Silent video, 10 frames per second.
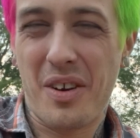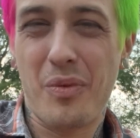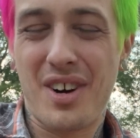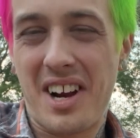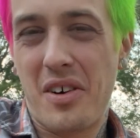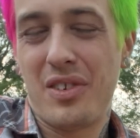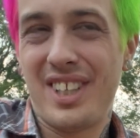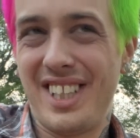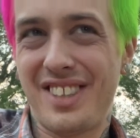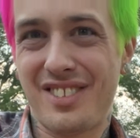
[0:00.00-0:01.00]
weird
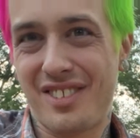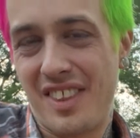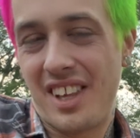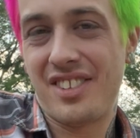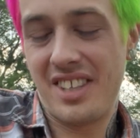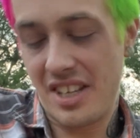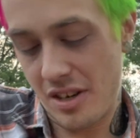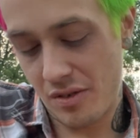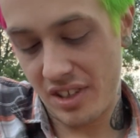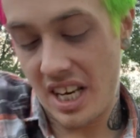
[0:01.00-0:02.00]
outlets, things that
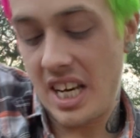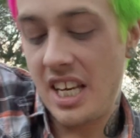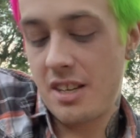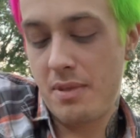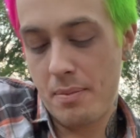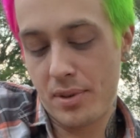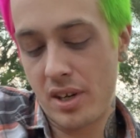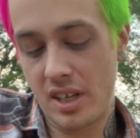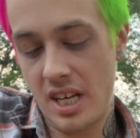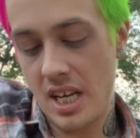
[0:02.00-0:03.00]
don't really need to be
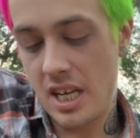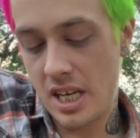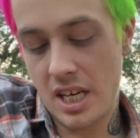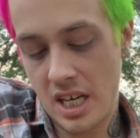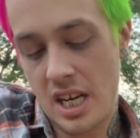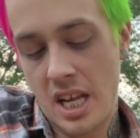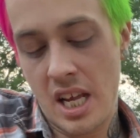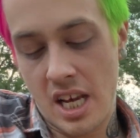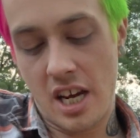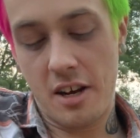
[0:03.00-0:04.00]
plugged in.
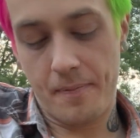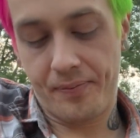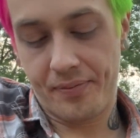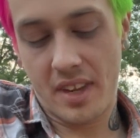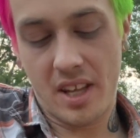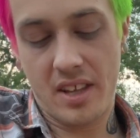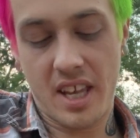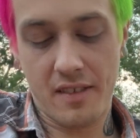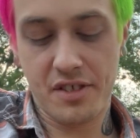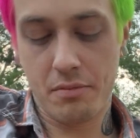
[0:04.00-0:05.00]
Like
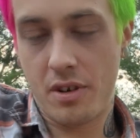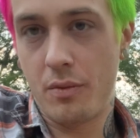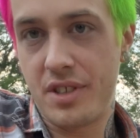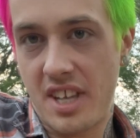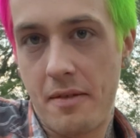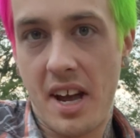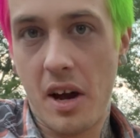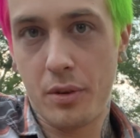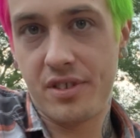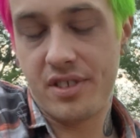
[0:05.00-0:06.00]
if someone was at my
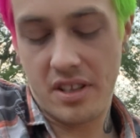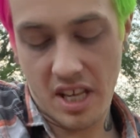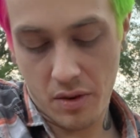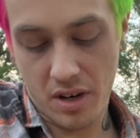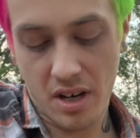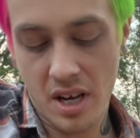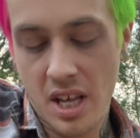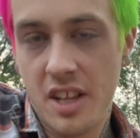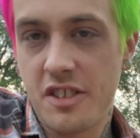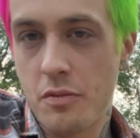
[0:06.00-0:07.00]
house and they were
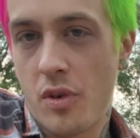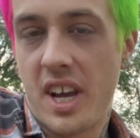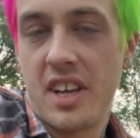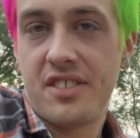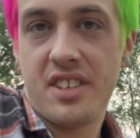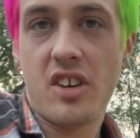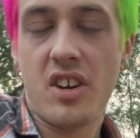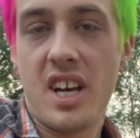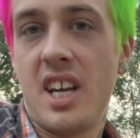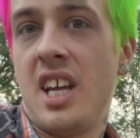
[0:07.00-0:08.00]
smoking a
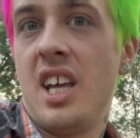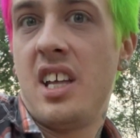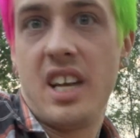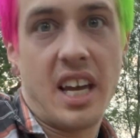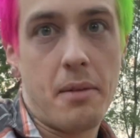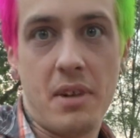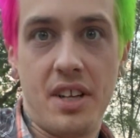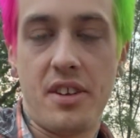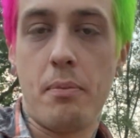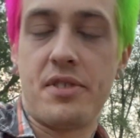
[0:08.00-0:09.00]
cigarette, like I'm gonna
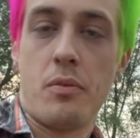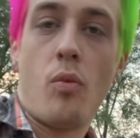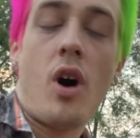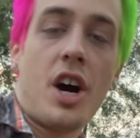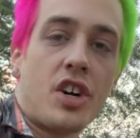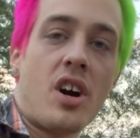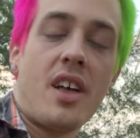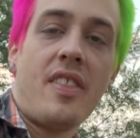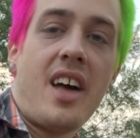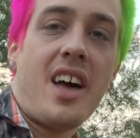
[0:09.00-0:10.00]
dump some water on
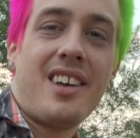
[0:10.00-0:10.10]
that.